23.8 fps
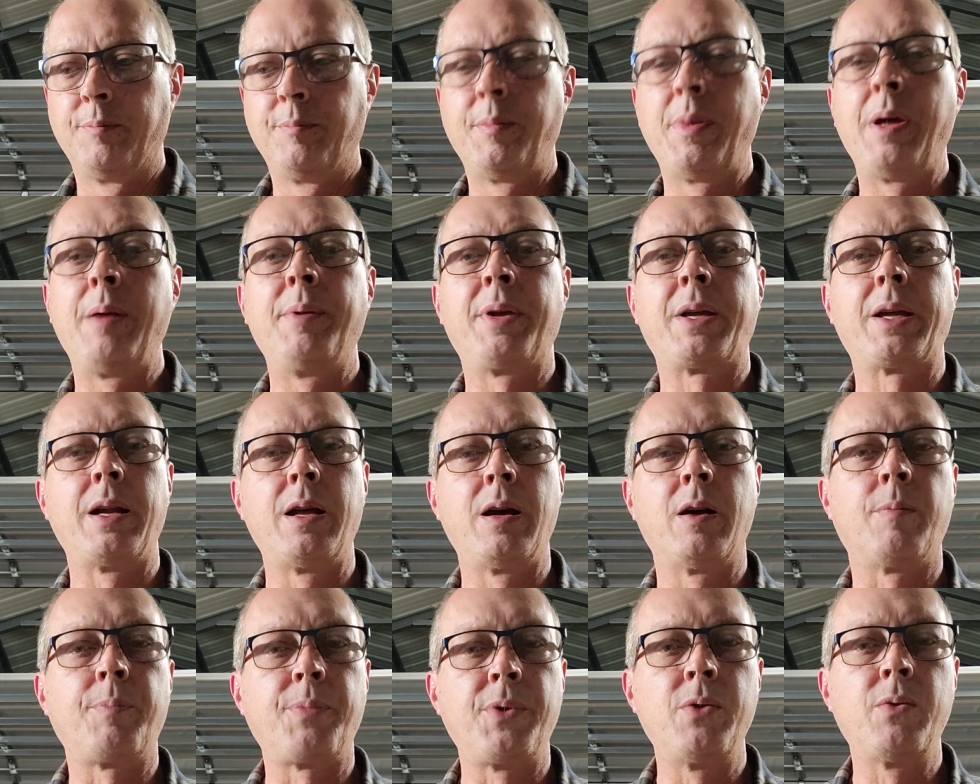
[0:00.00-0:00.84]
can
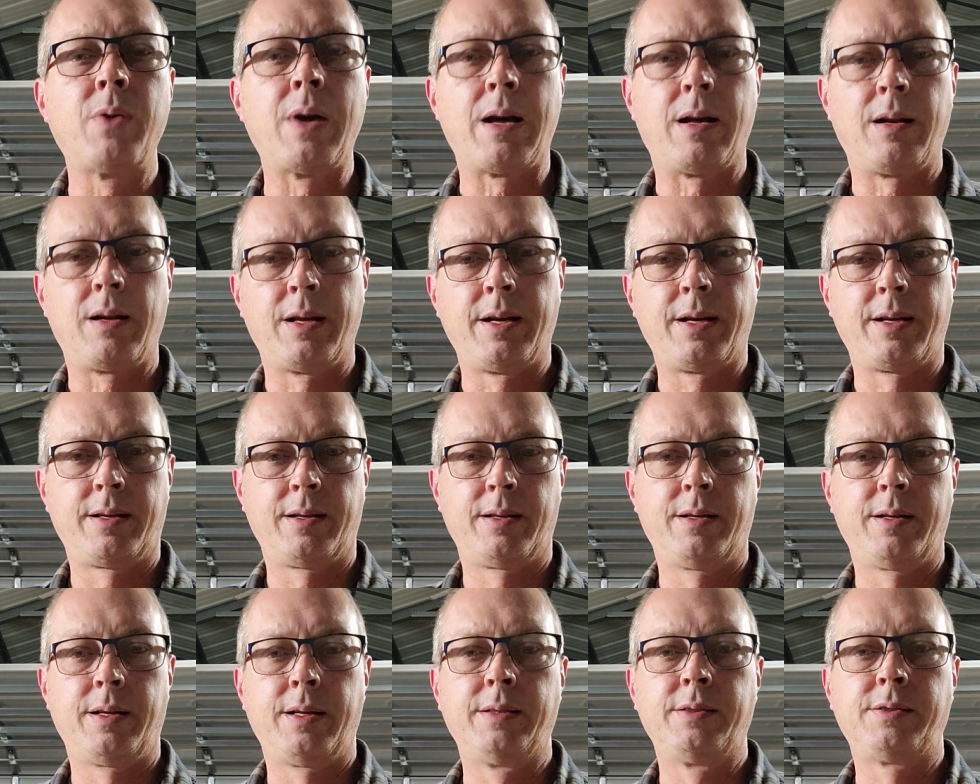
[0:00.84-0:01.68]
help you out. Like,
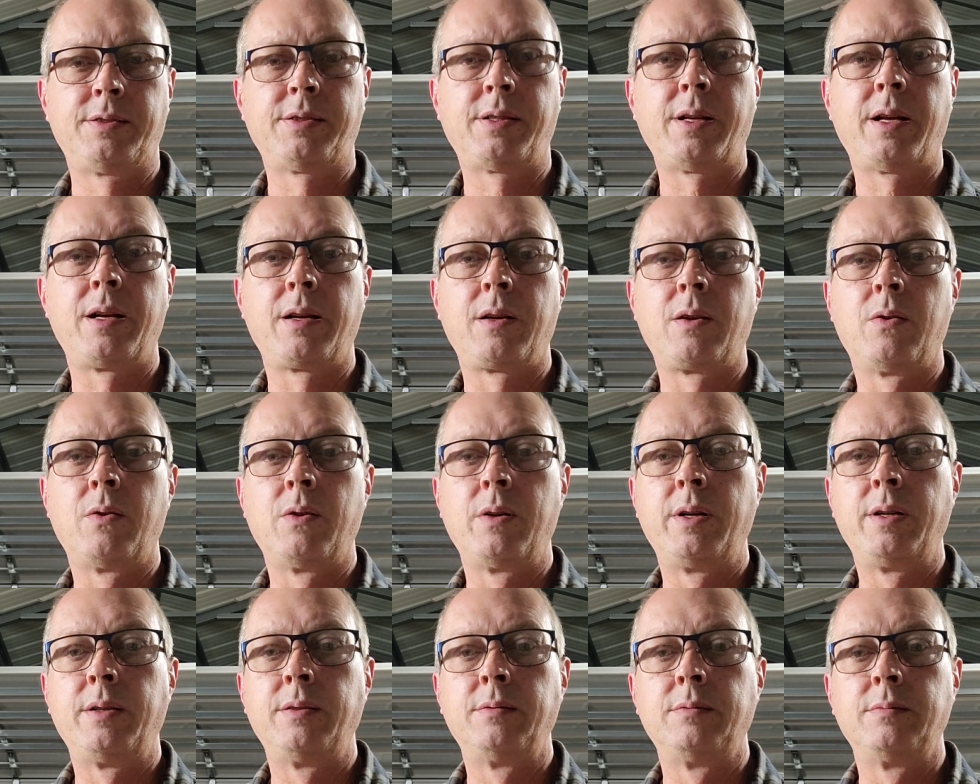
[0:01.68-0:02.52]
instead of
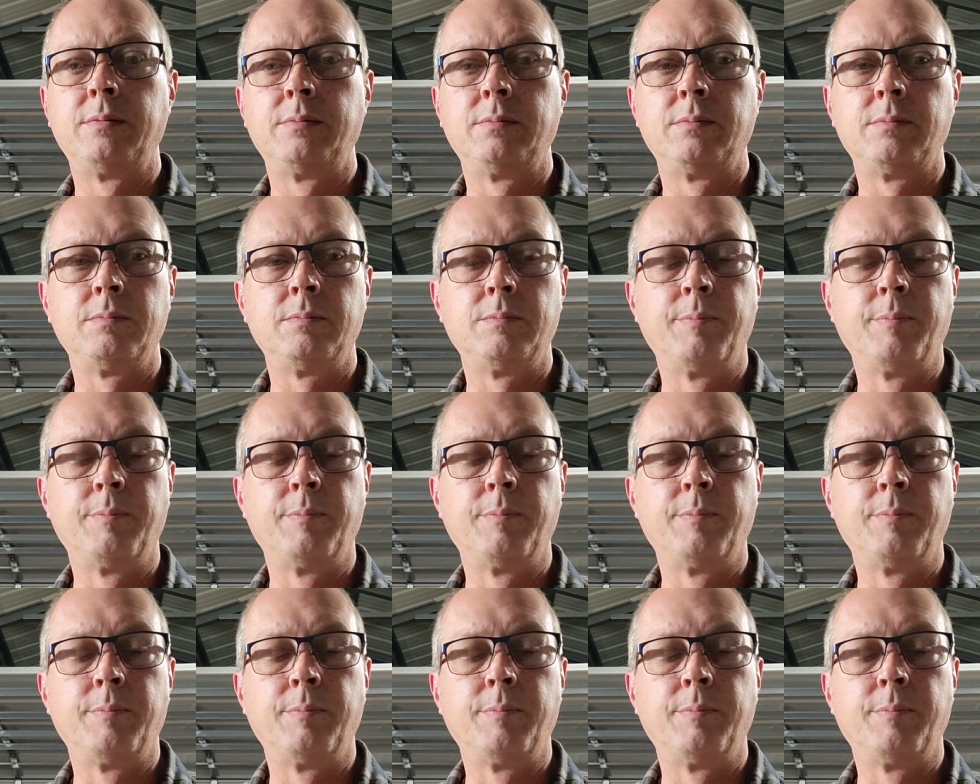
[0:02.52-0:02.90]
going and